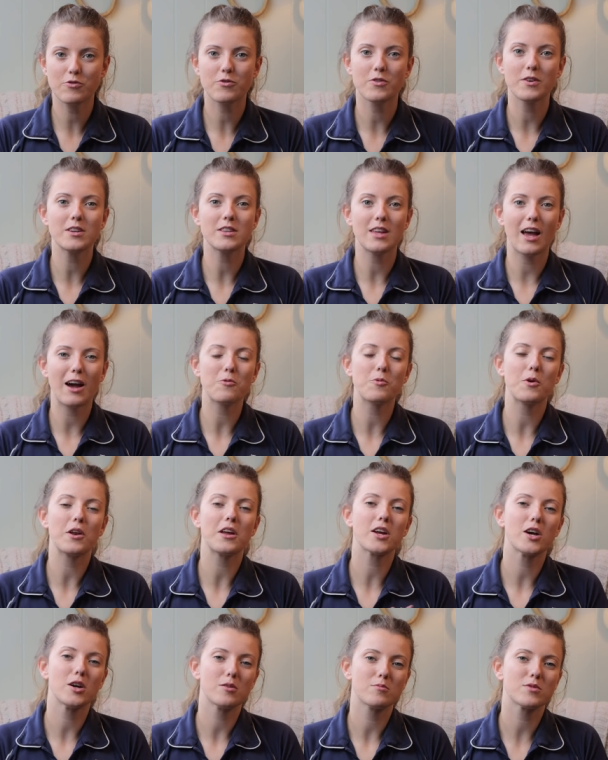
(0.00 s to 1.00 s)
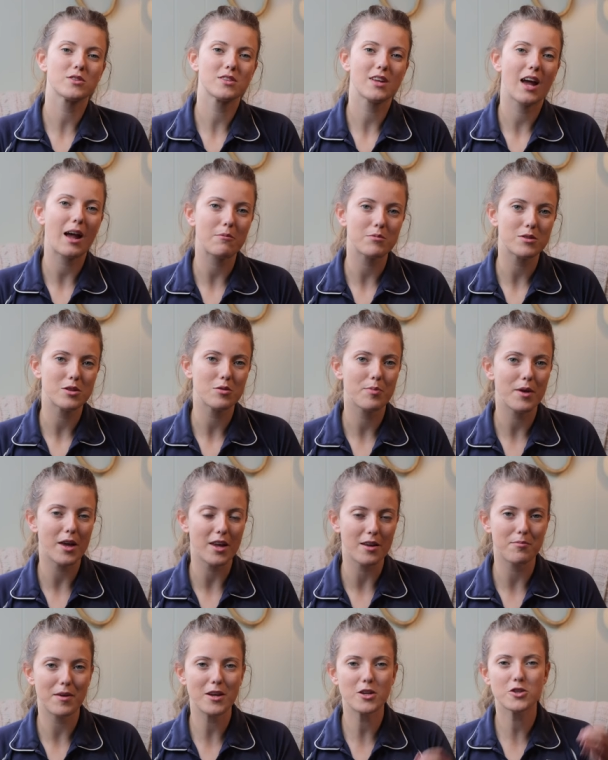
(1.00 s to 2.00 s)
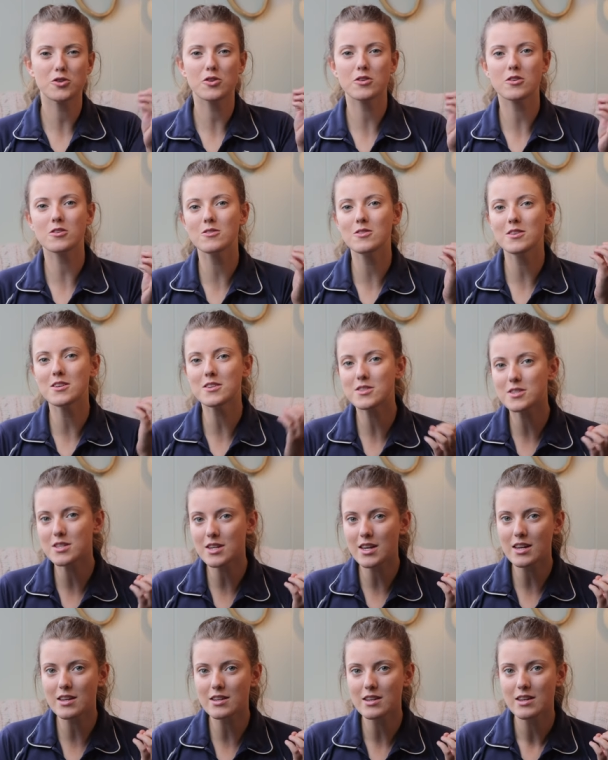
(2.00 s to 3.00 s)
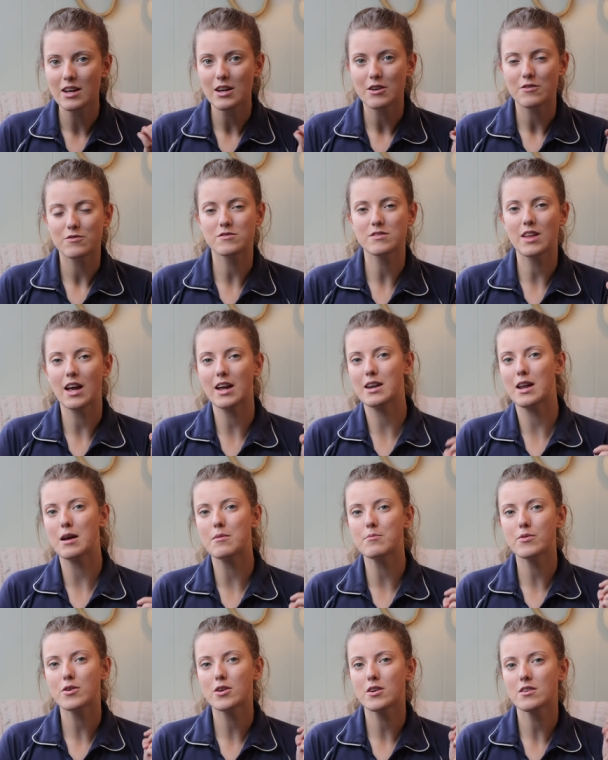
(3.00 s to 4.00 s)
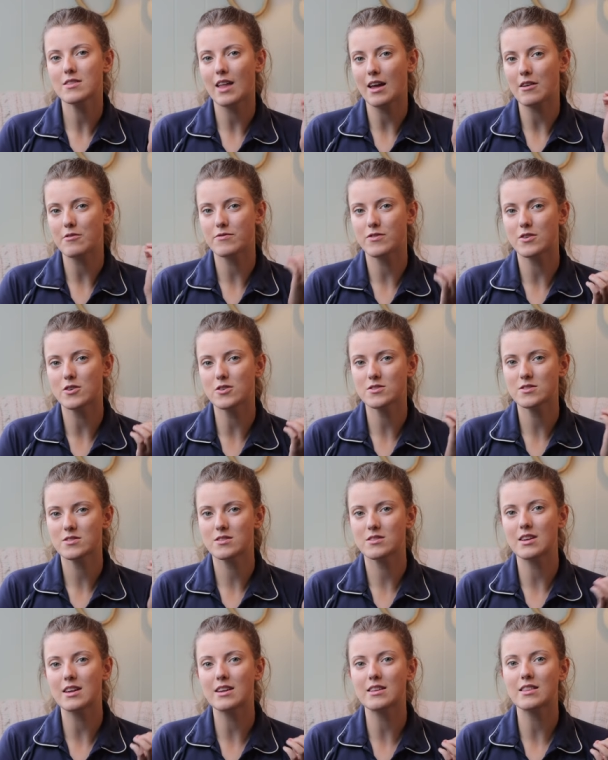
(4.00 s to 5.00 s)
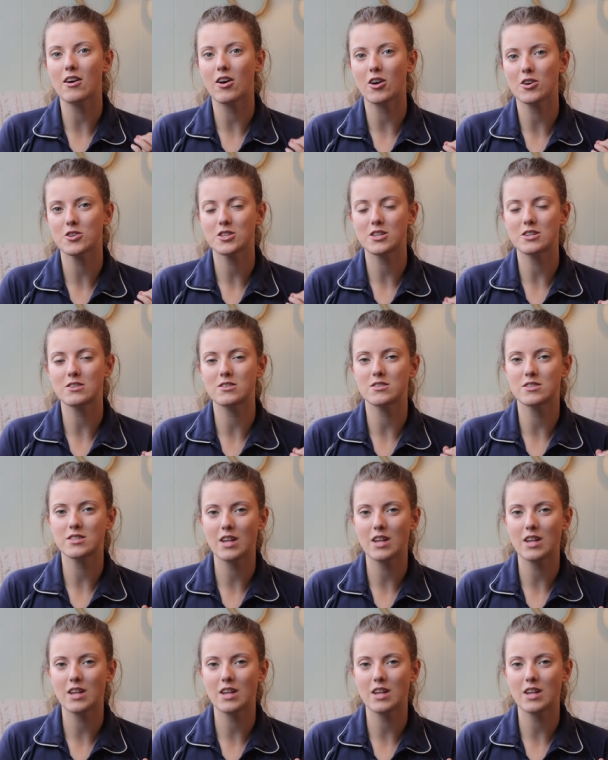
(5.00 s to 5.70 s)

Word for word: freaked out when it comes time to bid. Make sure you're listening for that number, that first thing the auctioneer is